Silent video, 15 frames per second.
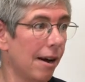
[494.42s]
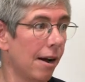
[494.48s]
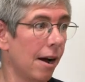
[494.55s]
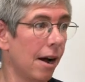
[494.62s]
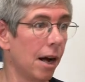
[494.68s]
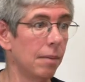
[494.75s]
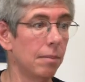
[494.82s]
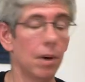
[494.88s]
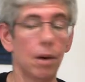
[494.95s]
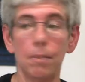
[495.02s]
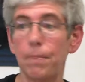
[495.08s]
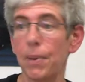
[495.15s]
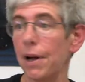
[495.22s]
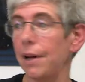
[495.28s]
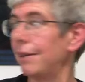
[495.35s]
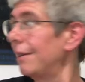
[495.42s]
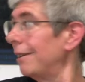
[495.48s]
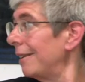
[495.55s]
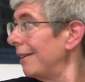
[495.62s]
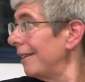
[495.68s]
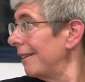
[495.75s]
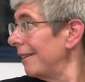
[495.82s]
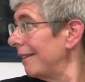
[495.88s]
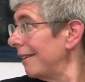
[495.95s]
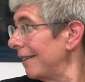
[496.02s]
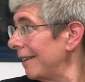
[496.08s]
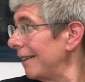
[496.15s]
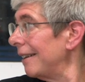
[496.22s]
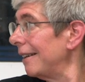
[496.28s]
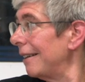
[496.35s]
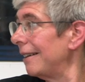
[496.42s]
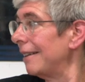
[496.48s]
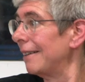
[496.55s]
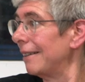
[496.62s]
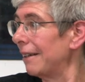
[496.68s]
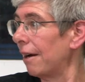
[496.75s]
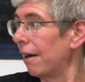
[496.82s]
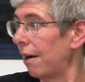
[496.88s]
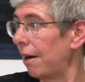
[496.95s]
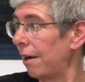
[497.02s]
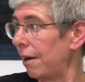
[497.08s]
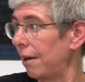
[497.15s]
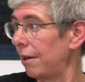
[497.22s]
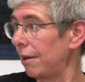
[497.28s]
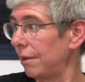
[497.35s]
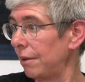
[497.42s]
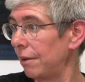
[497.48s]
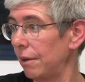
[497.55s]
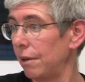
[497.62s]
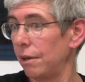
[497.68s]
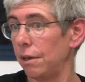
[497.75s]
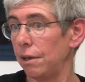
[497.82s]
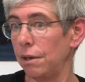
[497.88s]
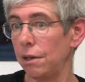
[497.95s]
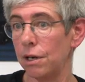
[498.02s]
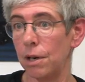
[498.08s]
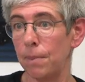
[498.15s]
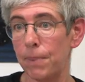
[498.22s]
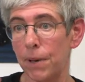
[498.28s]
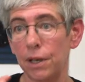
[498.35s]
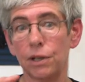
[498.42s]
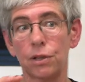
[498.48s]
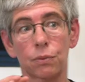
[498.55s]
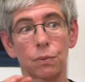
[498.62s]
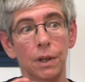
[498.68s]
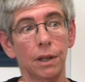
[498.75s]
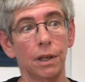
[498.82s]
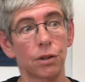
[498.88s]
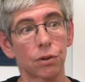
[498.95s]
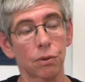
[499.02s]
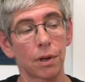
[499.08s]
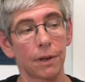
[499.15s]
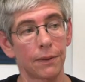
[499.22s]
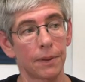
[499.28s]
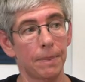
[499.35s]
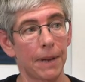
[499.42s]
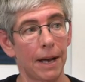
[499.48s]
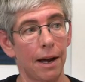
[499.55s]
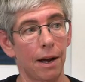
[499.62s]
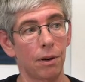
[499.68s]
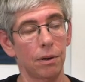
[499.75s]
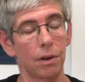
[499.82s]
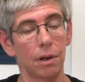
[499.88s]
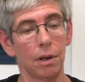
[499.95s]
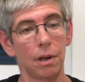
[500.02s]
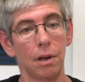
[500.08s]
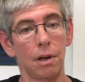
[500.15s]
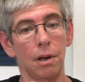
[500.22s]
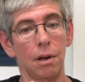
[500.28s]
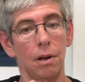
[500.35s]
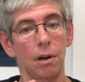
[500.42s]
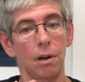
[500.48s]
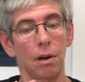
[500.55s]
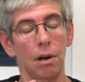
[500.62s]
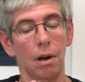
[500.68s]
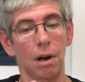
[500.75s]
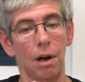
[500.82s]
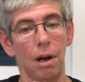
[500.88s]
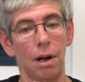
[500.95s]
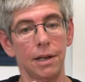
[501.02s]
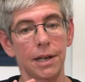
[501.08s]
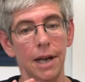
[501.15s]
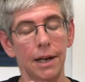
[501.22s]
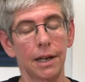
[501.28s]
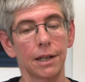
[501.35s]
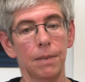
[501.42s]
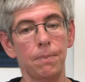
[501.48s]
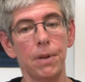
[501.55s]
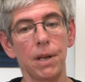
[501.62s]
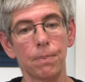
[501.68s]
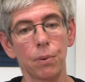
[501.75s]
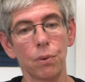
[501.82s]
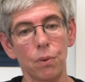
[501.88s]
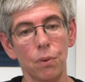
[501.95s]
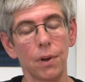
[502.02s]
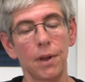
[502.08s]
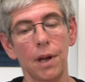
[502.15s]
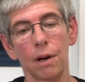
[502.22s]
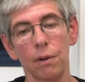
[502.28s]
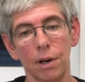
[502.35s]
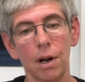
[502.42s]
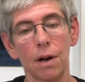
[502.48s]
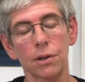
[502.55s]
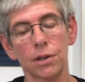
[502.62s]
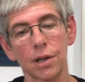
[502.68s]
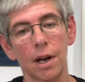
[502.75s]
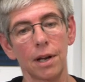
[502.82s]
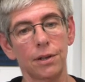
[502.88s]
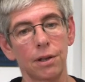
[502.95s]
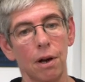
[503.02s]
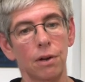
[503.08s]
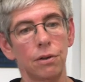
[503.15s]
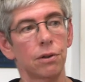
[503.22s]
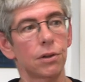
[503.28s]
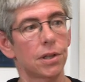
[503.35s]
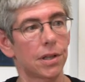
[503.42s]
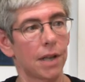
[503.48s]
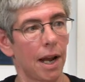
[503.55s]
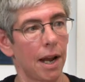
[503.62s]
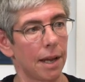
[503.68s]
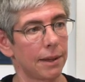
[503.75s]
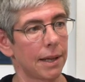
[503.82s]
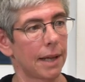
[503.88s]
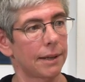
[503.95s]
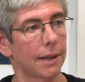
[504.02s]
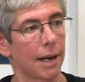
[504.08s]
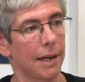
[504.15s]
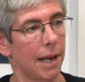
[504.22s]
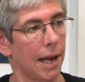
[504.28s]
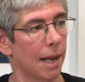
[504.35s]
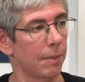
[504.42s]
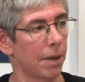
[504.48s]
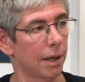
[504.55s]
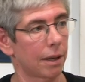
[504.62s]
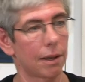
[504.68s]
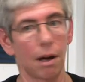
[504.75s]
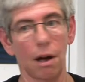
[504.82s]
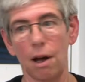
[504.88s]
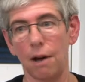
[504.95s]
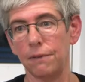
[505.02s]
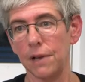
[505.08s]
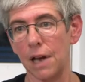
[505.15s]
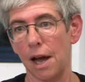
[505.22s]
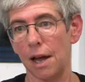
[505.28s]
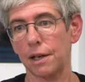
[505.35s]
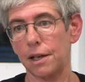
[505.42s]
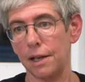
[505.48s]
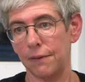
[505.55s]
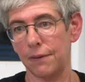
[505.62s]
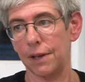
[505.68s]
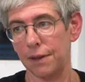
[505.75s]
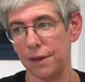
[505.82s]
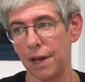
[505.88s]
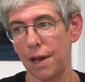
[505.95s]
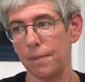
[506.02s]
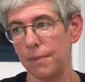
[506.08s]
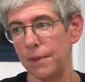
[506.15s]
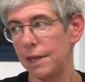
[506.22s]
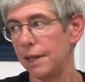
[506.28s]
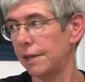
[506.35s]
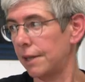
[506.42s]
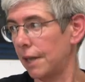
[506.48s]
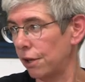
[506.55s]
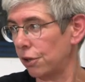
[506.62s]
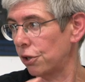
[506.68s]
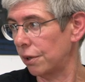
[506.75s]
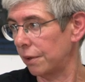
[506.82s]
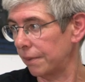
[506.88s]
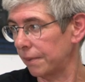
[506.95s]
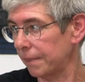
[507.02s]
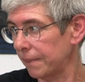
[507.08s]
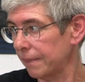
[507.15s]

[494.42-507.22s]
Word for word: Um, but uh, you know, but it's really sort of about uh, getting the people who are there on our side to understand that dynamic of not giving them the attention.